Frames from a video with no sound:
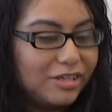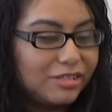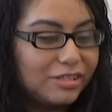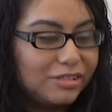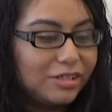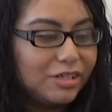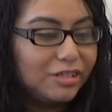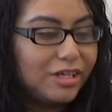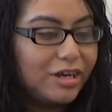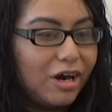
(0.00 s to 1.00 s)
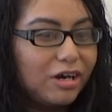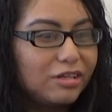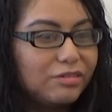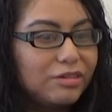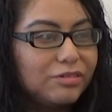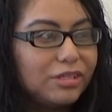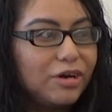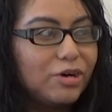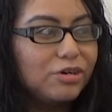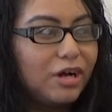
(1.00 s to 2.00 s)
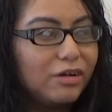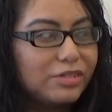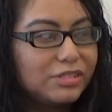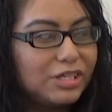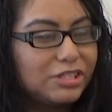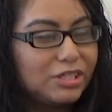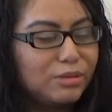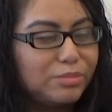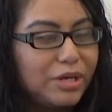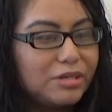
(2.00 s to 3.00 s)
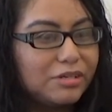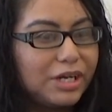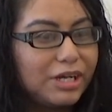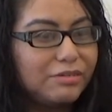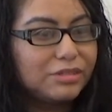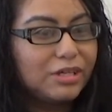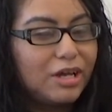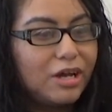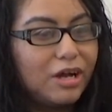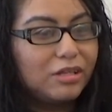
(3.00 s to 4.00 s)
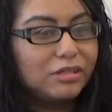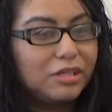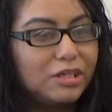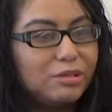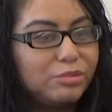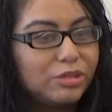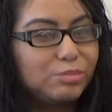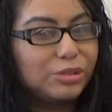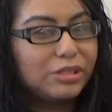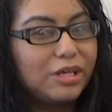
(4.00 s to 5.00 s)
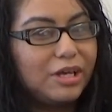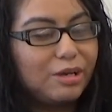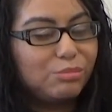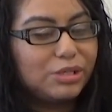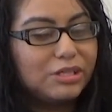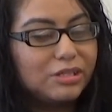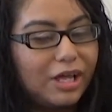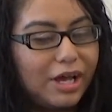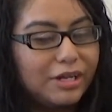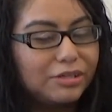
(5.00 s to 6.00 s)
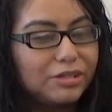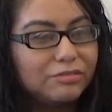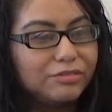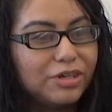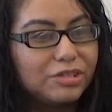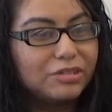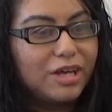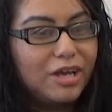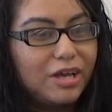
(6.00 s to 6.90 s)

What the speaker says: They're arguing with a whole conversation in paragraphs on the keyboard, but they can't be in line to go vote.